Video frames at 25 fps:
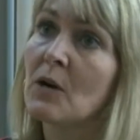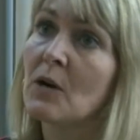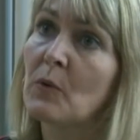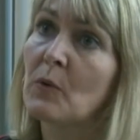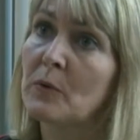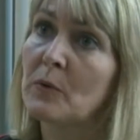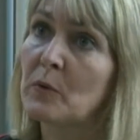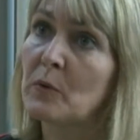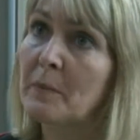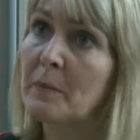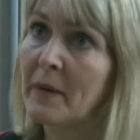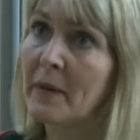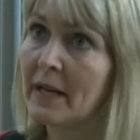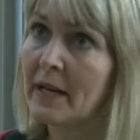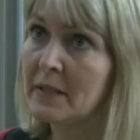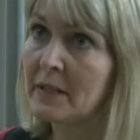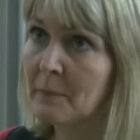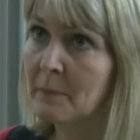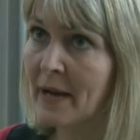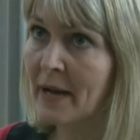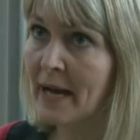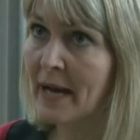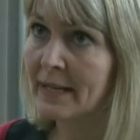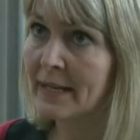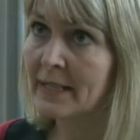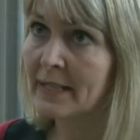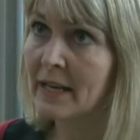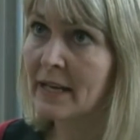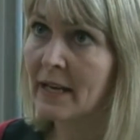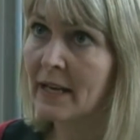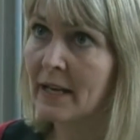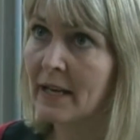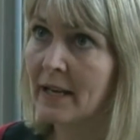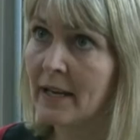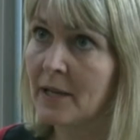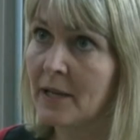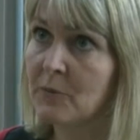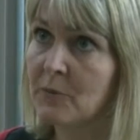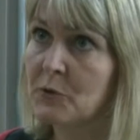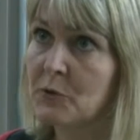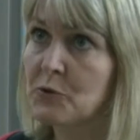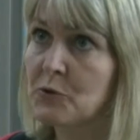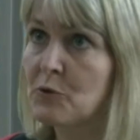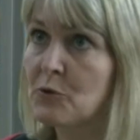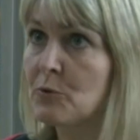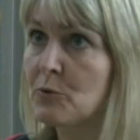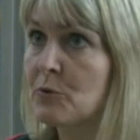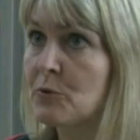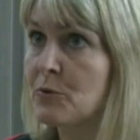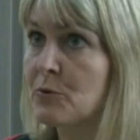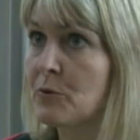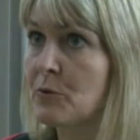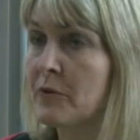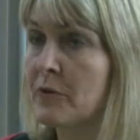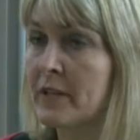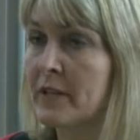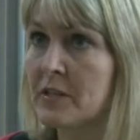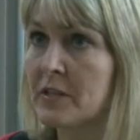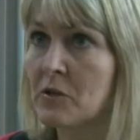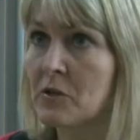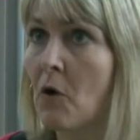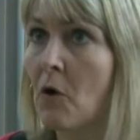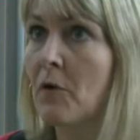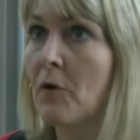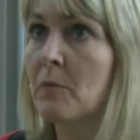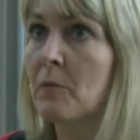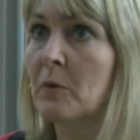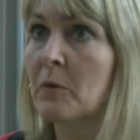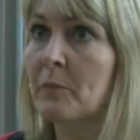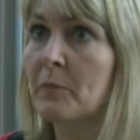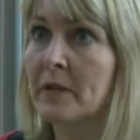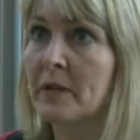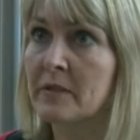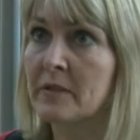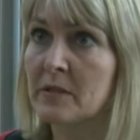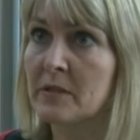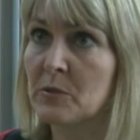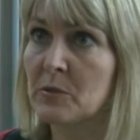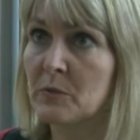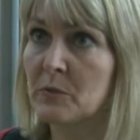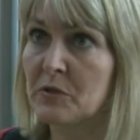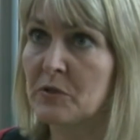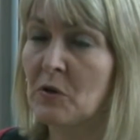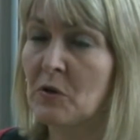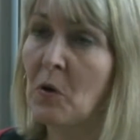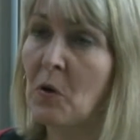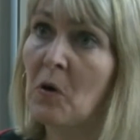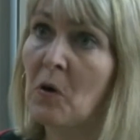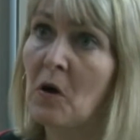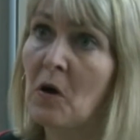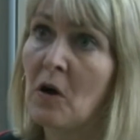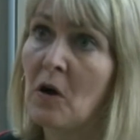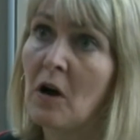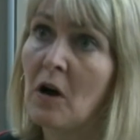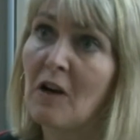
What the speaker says: when we made the ban, it was due to these horrible pictures we saw